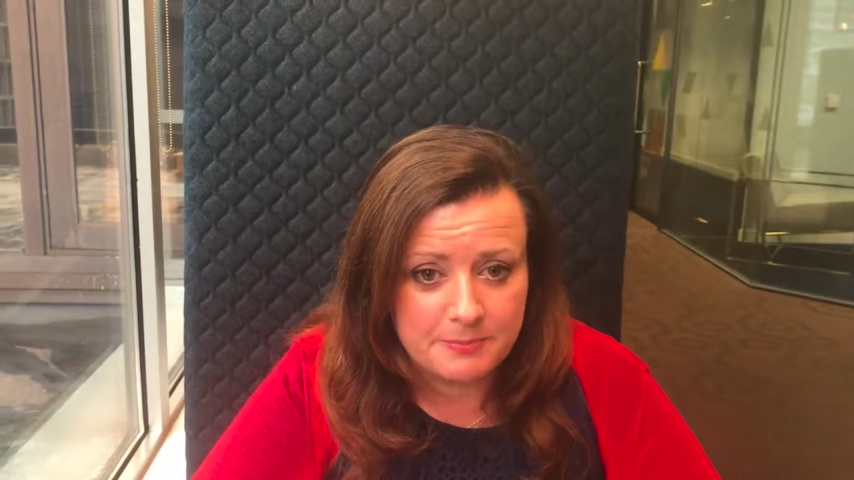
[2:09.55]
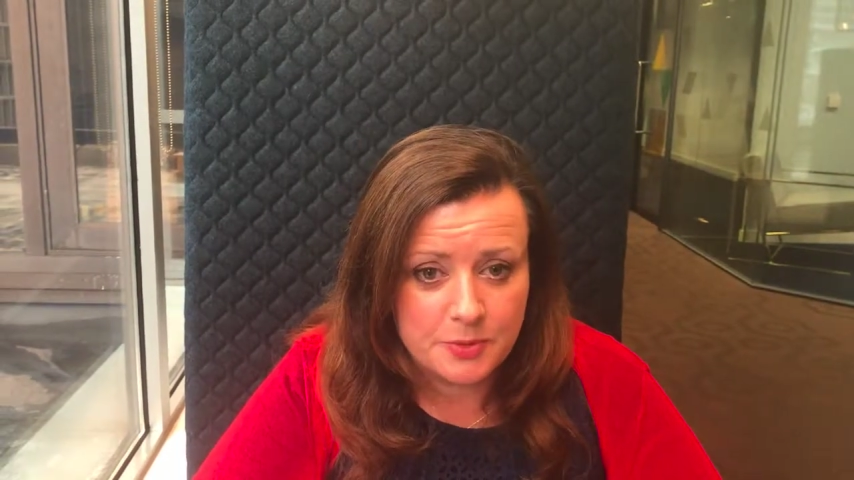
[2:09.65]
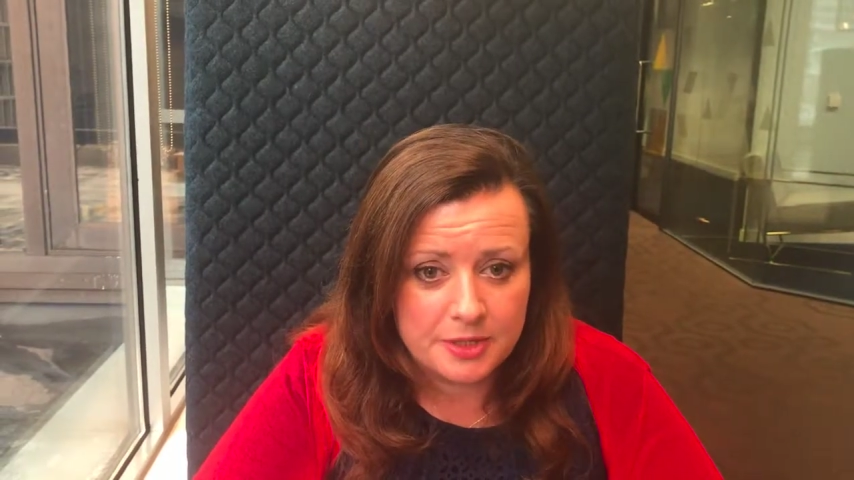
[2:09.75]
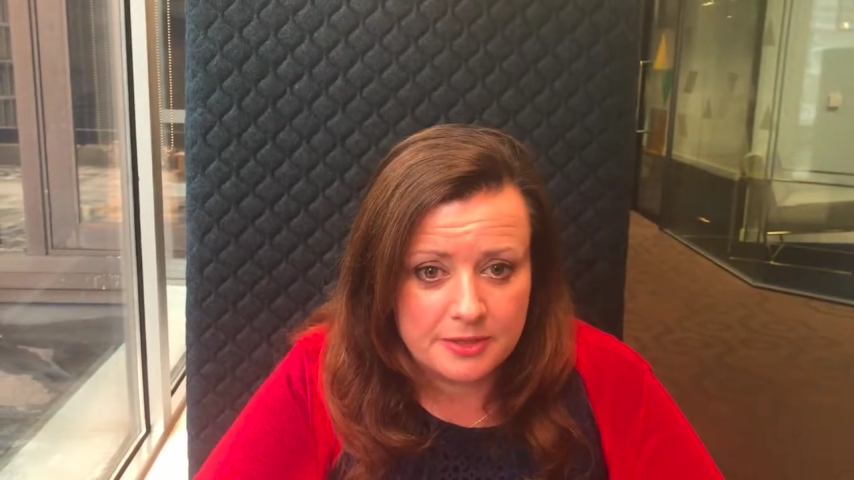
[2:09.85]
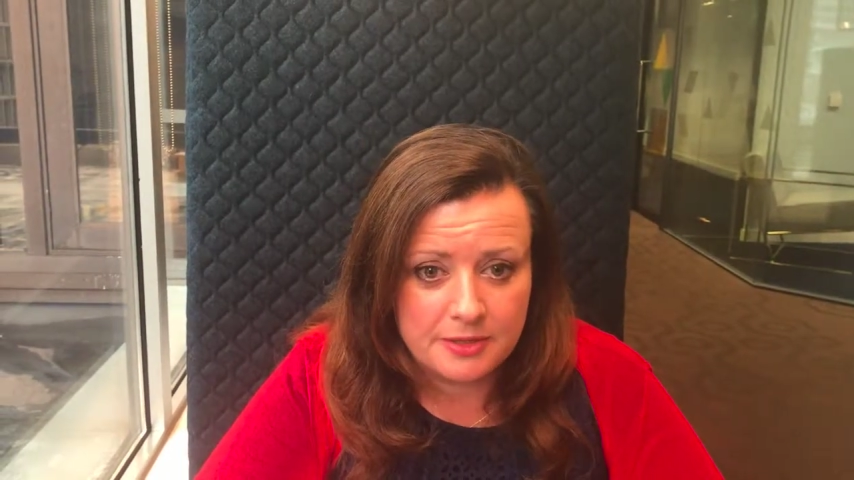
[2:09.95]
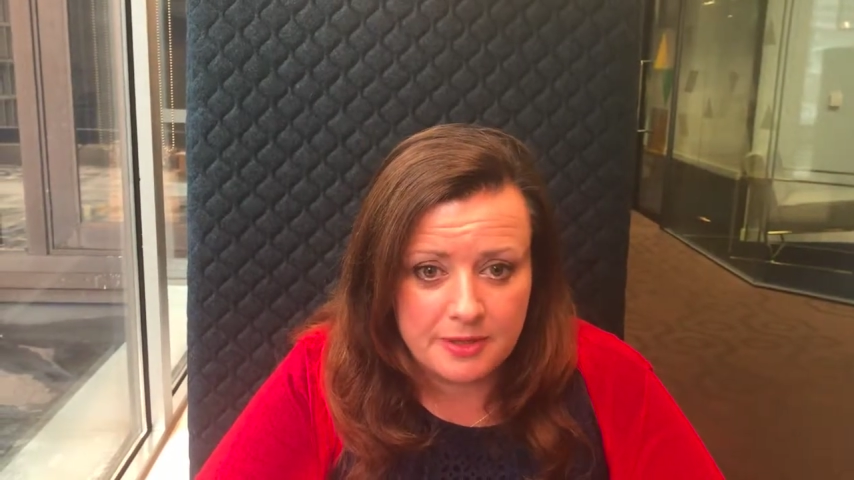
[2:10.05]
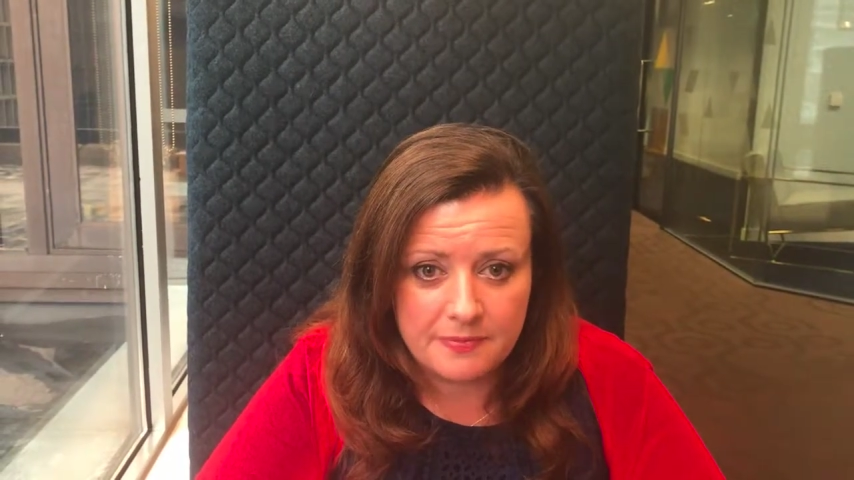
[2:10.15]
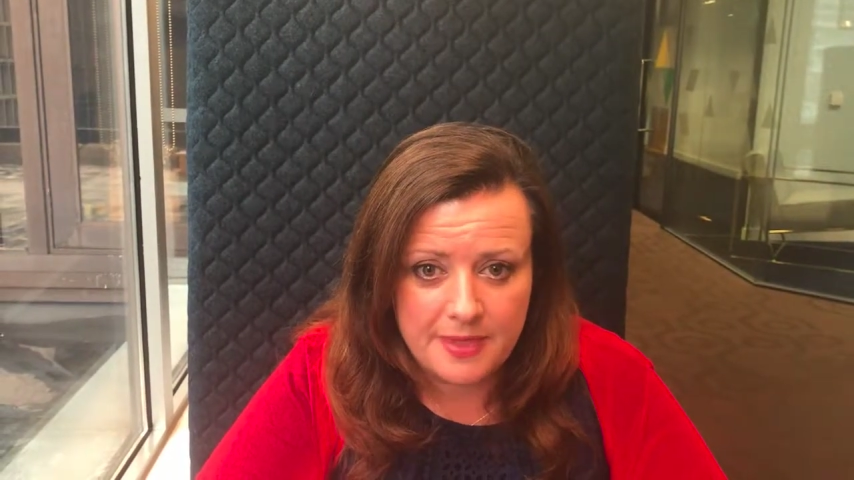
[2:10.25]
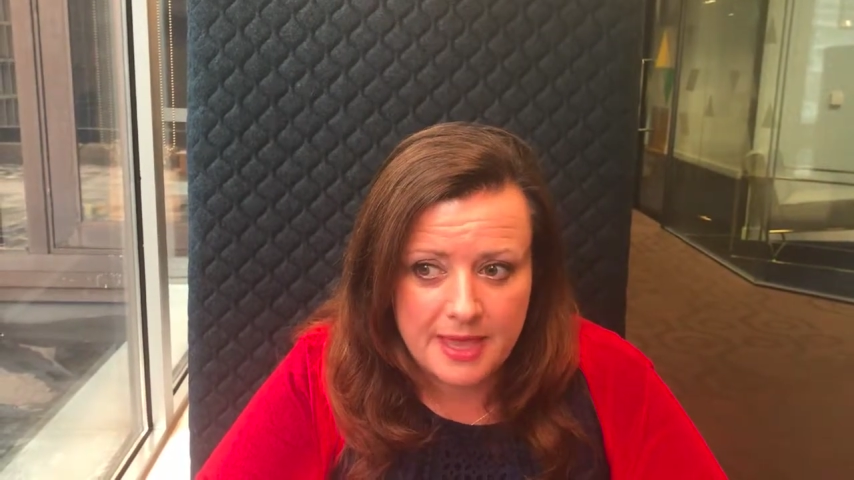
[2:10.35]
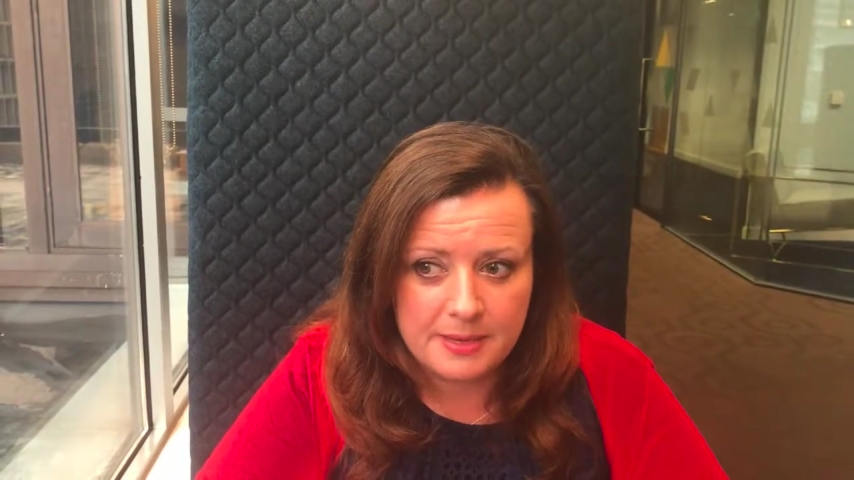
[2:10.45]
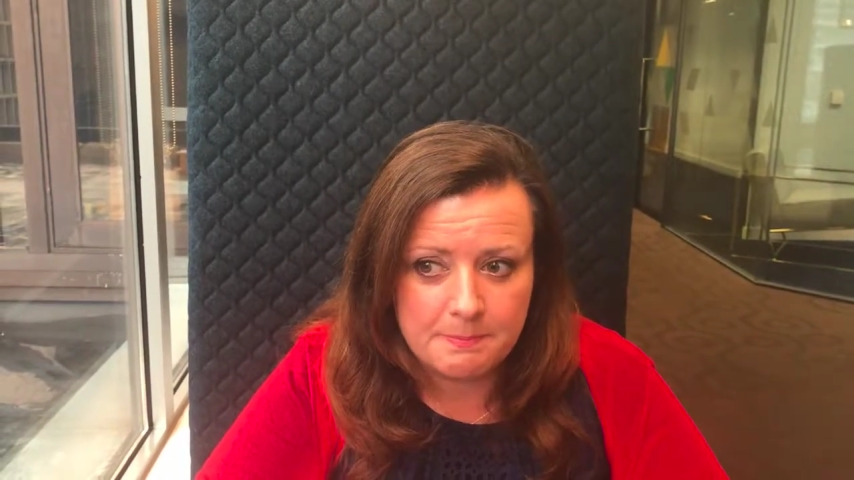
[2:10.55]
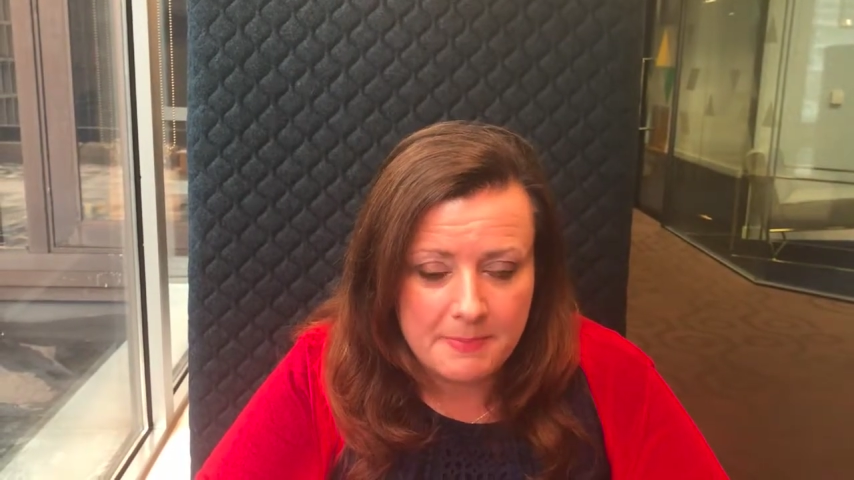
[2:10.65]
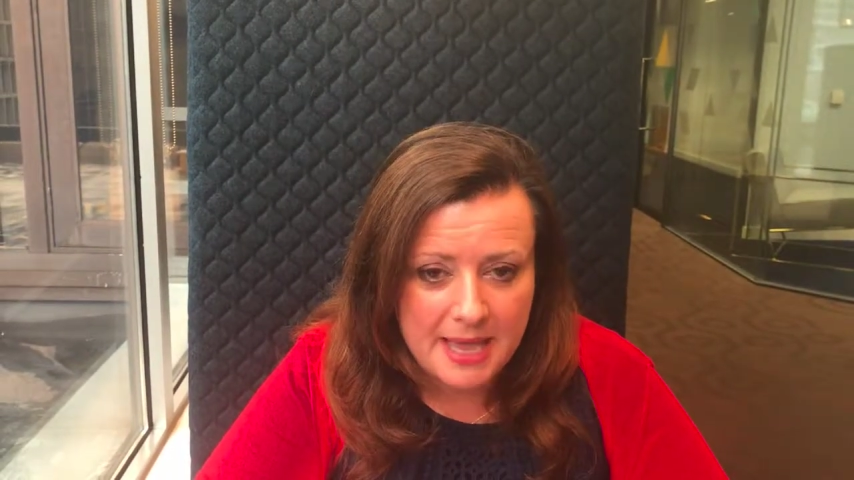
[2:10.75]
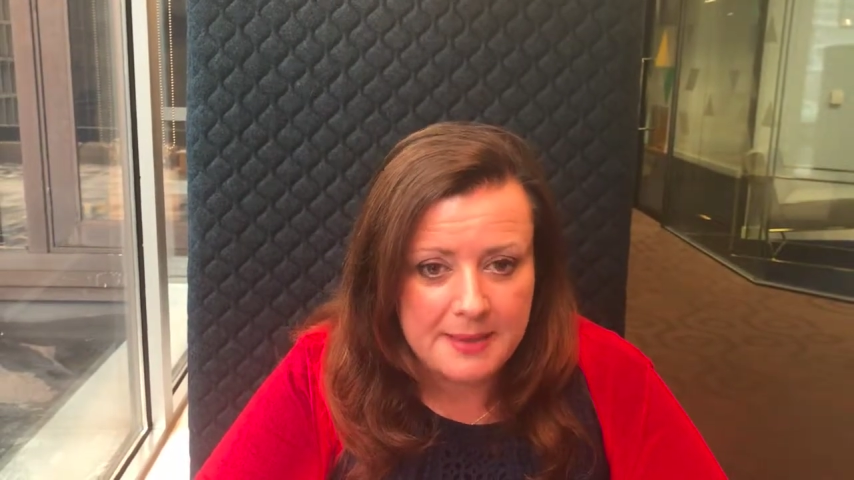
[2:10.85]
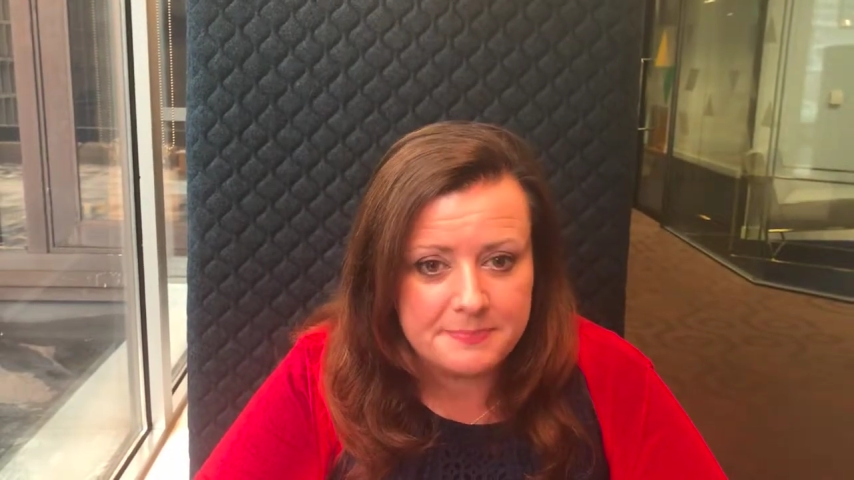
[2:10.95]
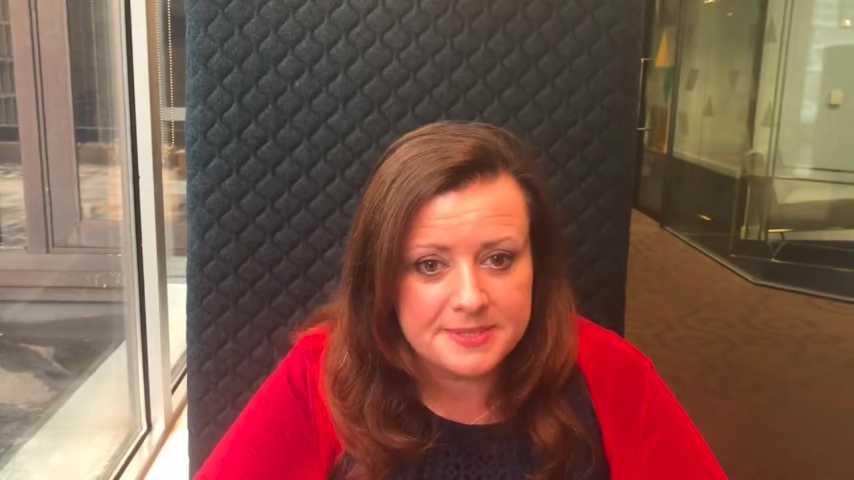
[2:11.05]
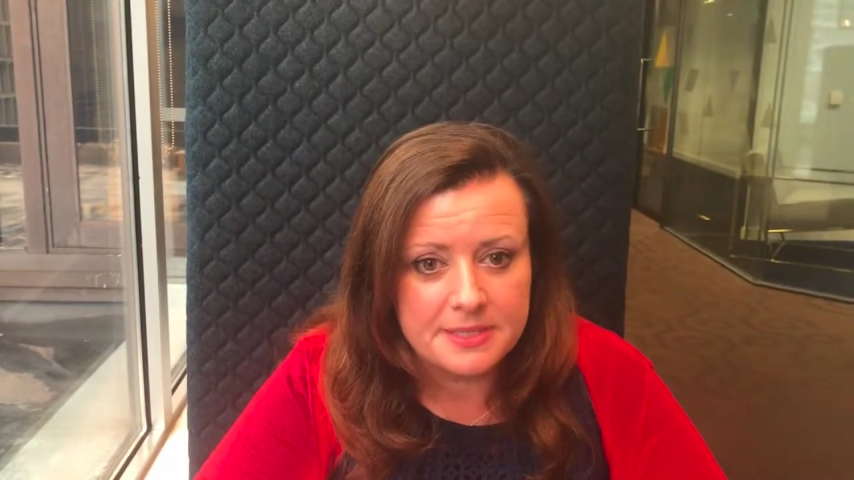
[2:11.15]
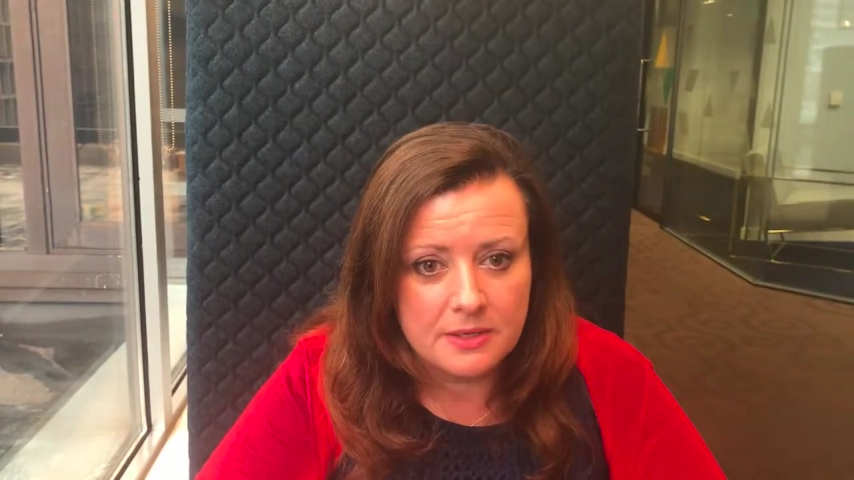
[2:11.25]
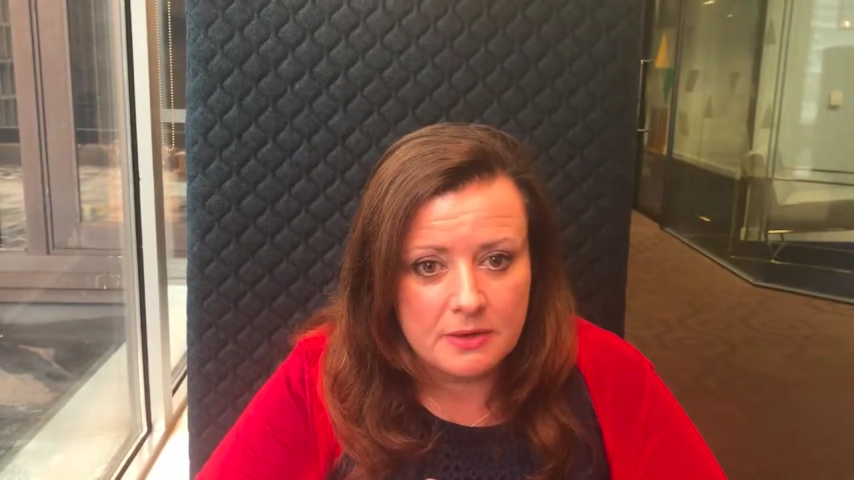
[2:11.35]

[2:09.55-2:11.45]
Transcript: model that maps